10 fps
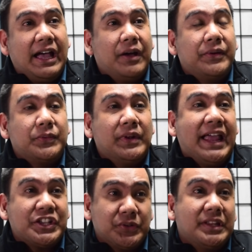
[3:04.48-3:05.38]
how it will
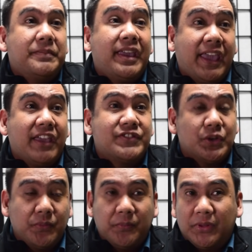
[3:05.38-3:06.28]
actually behave.
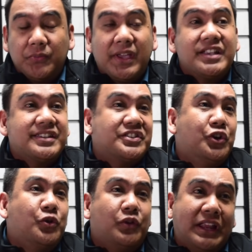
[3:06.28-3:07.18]
So, but we can just
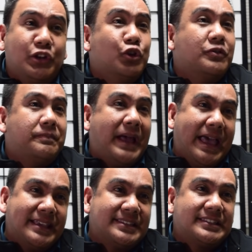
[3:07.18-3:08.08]
go and look
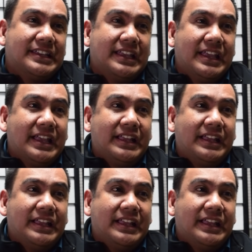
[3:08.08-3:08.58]
past mm-hmm.